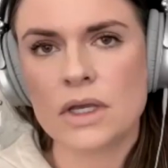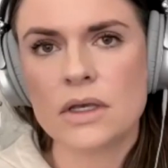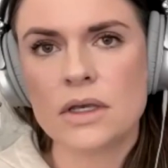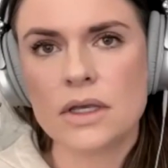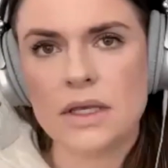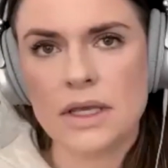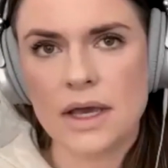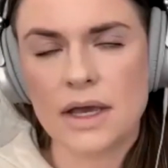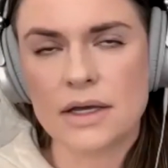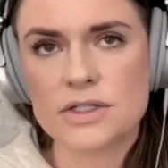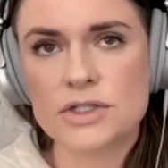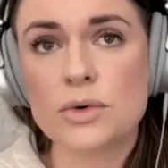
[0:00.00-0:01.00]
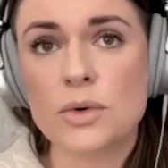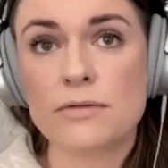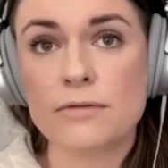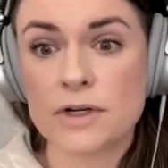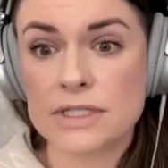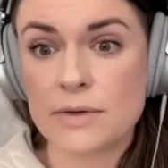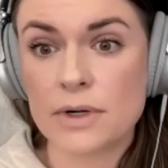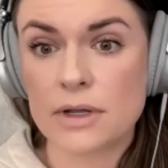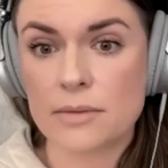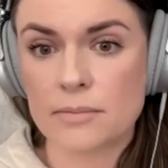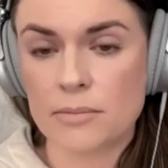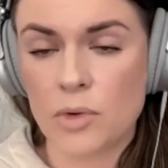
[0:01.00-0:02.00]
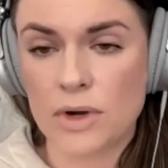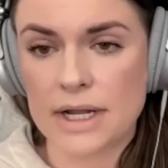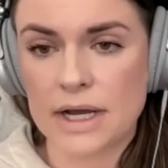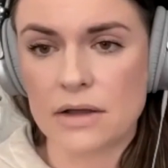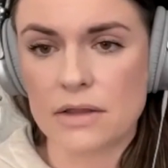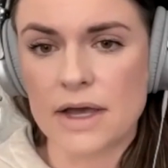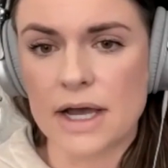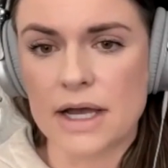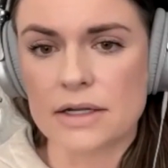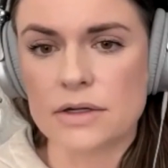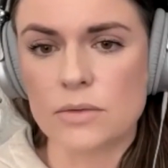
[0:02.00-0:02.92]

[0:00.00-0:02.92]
Yeah. So, first, I want to point out that